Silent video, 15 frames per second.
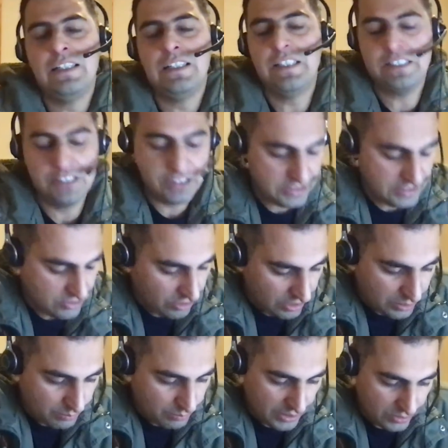let's
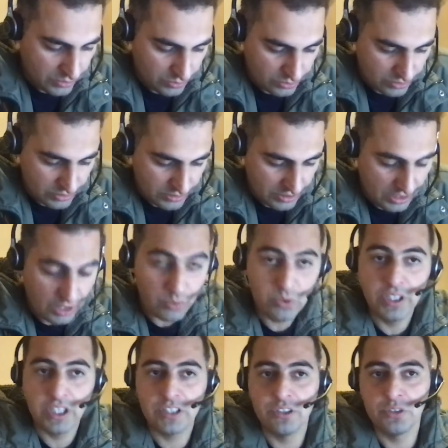talk about how to
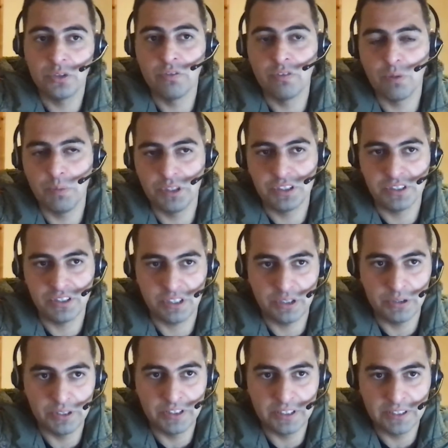get into information
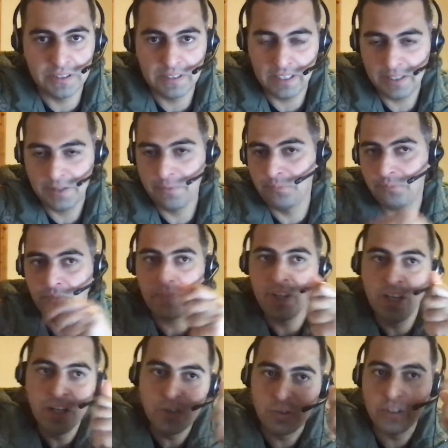security, right?
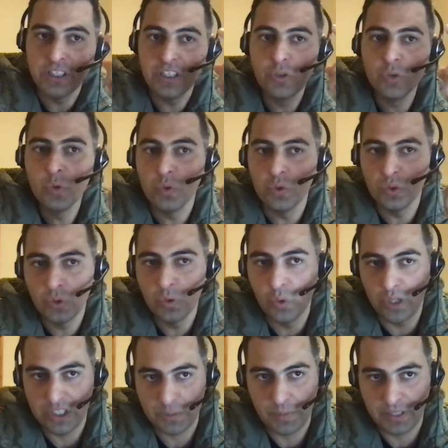So there are
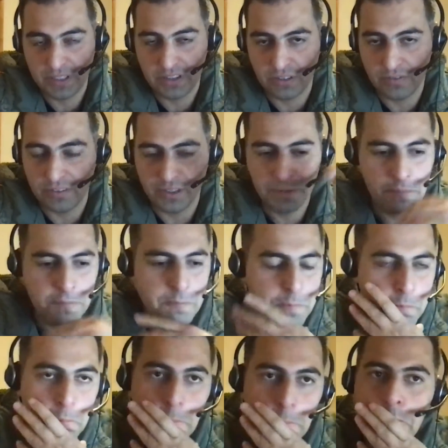two aspects of it.
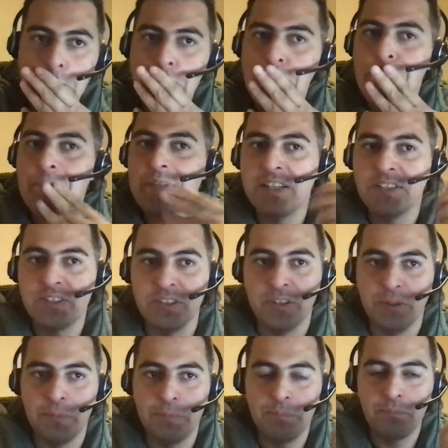
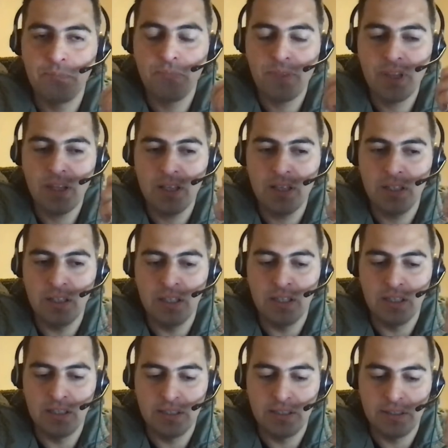So
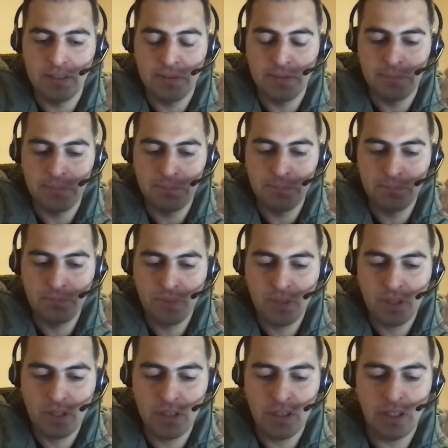I
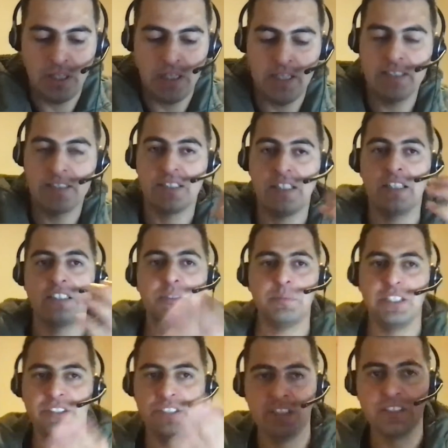started
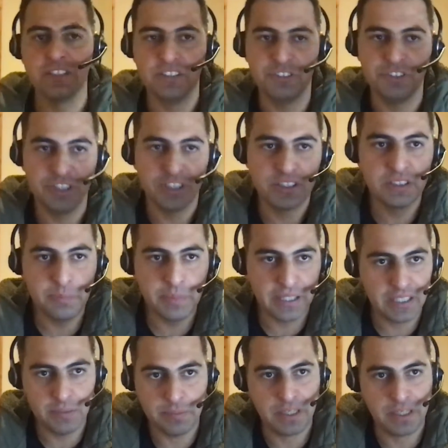my journey
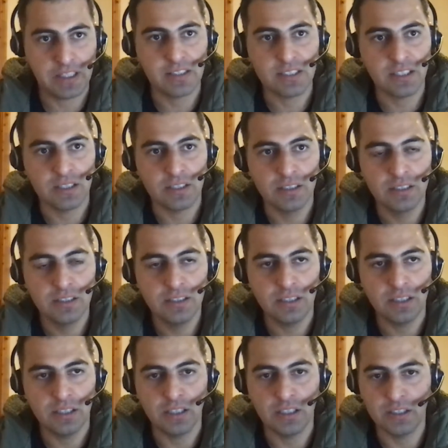back in Pakistan
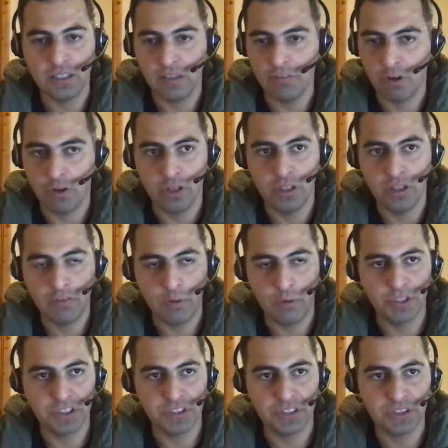in
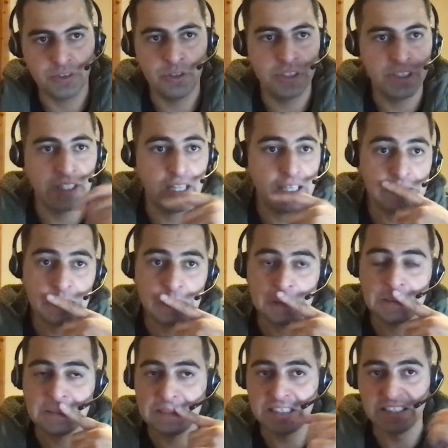information security, and I
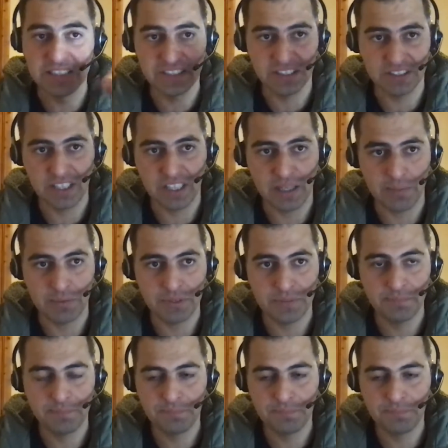started in research labs.